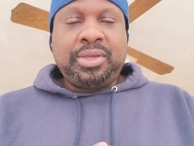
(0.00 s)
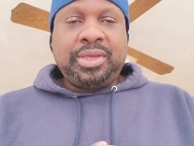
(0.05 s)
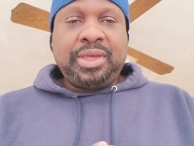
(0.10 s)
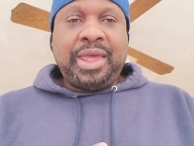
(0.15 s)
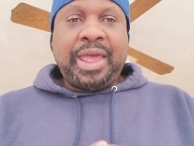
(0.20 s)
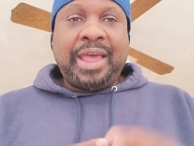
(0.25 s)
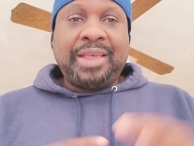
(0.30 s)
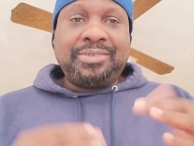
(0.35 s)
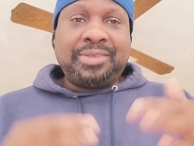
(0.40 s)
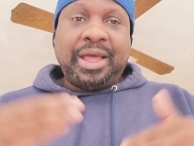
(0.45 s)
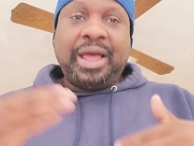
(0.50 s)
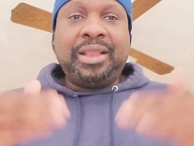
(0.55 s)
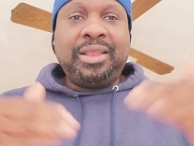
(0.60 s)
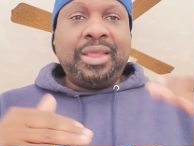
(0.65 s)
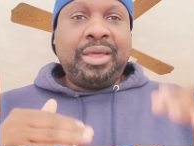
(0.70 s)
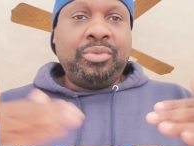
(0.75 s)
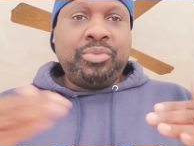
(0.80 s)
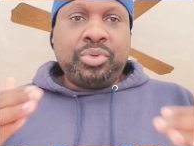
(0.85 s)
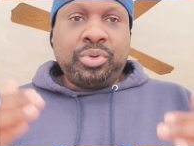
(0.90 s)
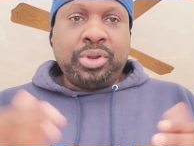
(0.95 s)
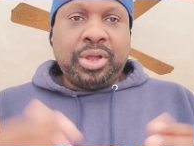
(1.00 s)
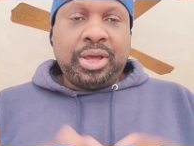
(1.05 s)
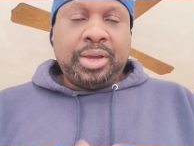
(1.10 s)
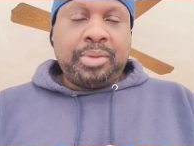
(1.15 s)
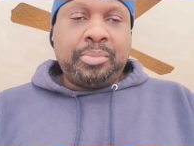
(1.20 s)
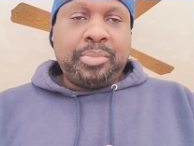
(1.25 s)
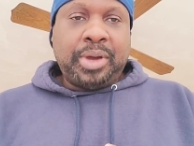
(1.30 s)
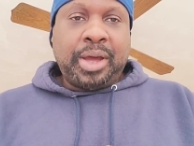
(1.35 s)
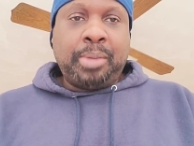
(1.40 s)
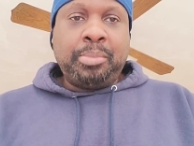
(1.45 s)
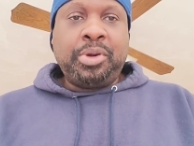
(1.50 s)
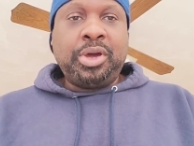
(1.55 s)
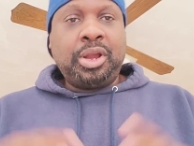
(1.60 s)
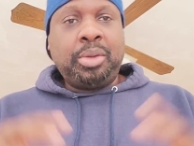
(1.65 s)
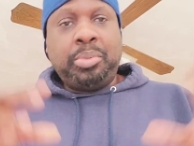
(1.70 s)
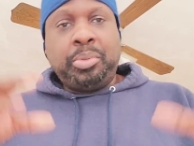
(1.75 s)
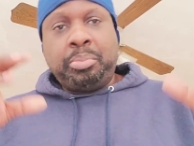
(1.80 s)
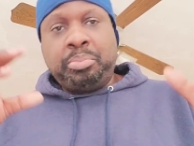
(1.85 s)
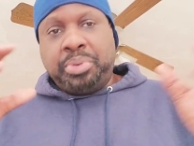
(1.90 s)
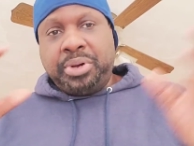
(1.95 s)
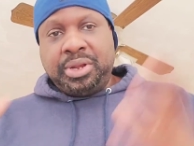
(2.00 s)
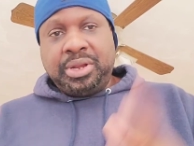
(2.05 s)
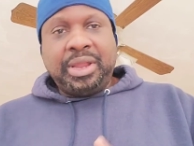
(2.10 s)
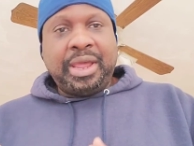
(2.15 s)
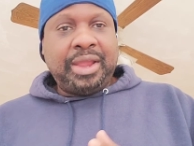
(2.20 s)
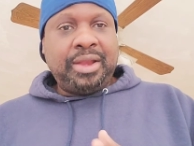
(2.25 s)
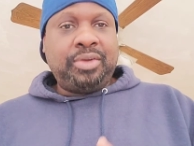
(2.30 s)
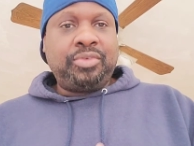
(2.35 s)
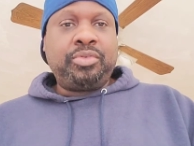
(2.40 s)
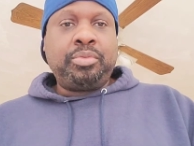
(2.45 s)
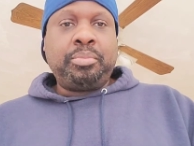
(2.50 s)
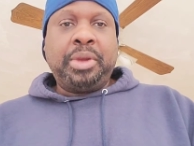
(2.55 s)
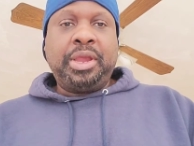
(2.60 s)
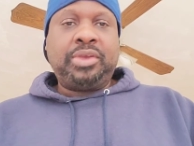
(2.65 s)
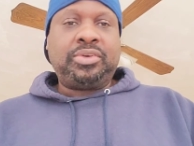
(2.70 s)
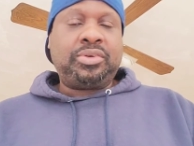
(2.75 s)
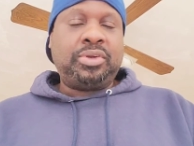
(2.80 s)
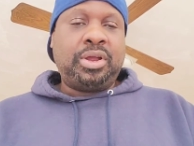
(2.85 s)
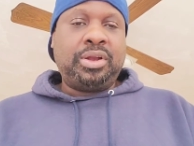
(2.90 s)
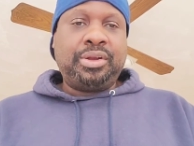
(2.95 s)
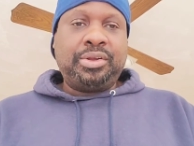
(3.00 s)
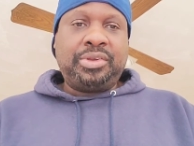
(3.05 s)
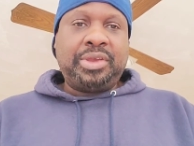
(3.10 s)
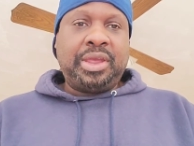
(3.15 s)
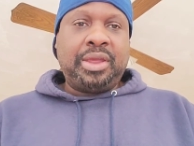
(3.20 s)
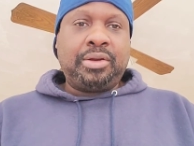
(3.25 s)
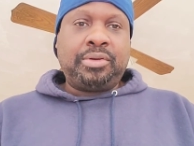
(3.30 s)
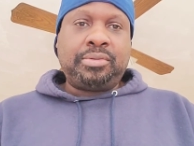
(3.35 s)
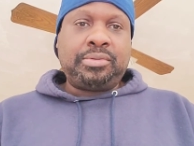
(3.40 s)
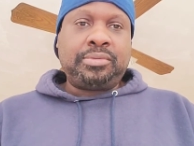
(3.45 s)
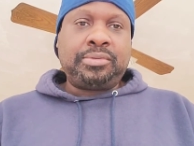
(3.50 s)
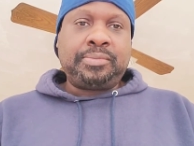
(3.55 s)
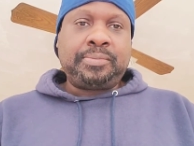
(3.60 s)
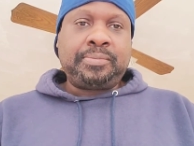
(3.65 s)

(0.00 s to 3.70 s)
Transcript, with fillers: As I level up, I'm going to be putting that information on the channel.